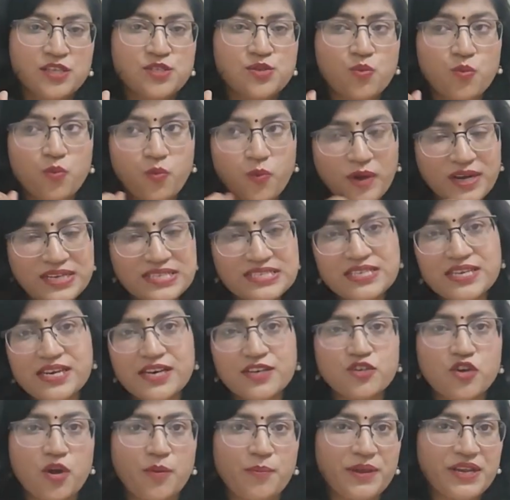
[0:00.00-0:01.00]
So once
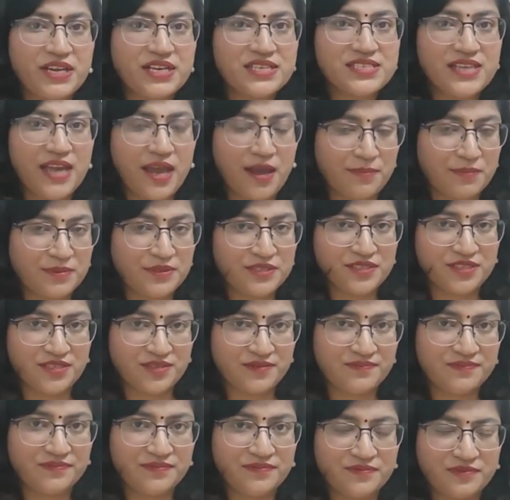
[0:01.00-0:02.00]
an ectopic has
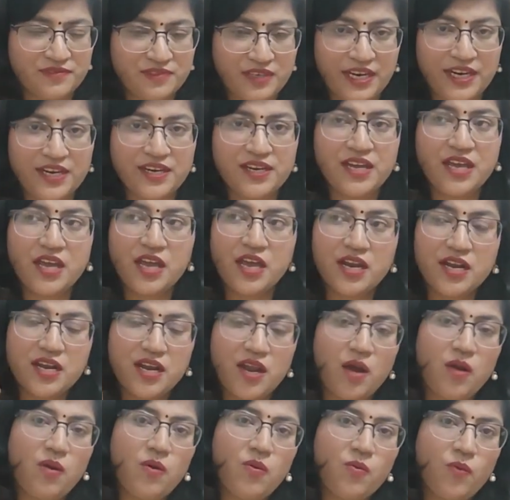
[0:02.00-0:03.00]
happened, right,
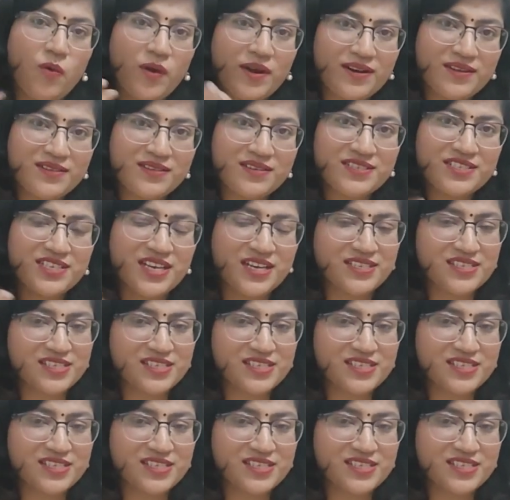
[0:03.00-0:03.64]
now what are the